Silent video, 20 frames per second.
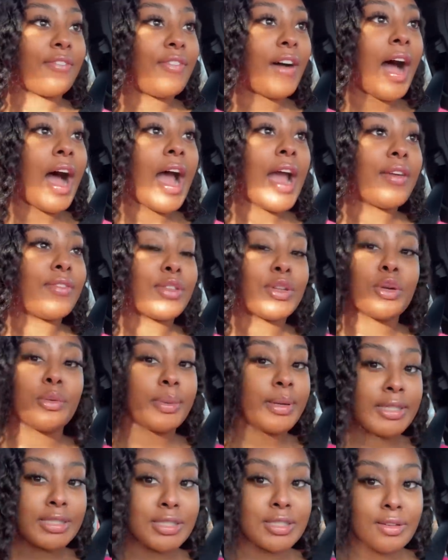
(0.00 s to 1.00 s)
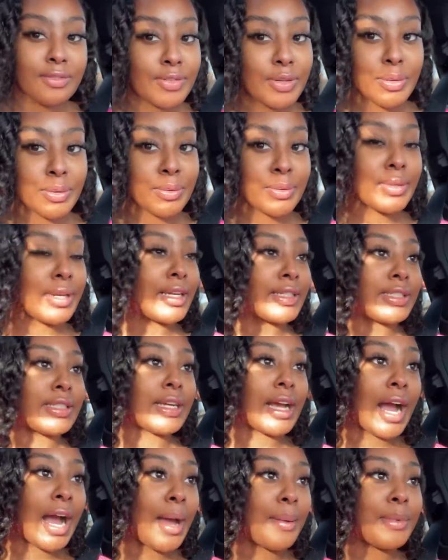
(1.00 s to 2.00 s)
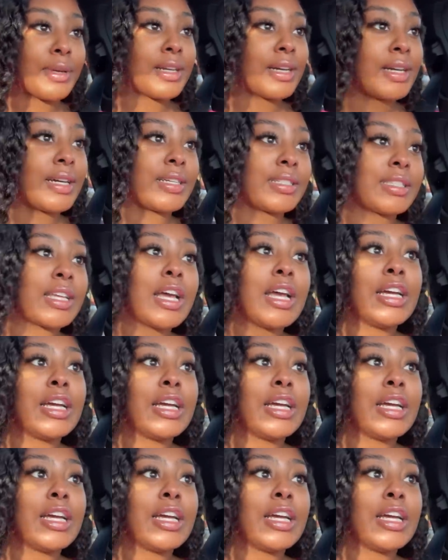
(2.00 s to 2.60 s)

five little pieces of food that she got because